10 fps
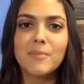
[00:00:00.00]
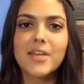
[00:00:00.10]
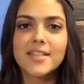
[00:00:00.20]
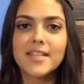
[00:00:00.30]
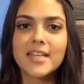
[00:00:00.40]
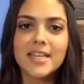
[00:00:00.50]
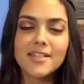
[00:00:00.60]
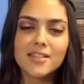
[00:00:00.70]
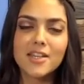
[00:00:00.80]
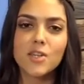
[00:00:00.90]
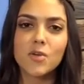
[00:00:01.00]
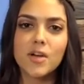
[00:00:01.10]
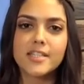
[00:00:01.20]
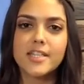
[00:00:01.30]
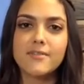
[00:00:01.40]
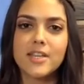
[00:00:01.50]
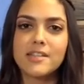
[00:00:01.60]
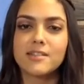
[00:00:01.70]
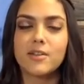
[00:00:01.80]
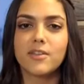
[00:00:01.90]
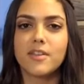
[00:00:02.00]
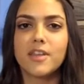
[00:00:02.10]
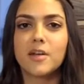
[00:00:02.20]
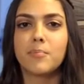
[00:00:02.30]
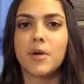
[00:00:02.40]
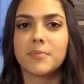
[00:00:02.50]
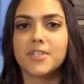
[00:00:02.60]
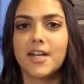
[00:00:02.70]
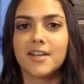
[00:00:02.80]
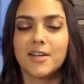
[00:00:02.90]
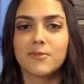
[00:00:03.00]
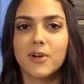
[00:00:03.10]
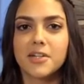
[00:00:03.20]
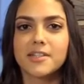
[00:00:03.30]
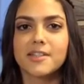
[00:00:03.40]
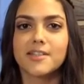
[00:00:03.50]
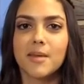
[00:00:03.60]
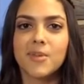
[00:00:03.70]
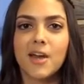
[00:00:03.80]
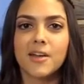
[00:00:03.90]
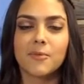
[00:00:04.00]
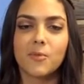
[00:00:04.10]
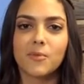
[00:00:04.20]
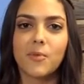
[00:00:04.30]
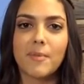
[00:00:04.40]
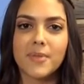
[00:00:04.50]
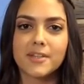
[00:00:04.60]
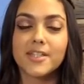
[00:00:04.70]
Because idiots like you on TV still think that a bump stock converts a semiotic weapon,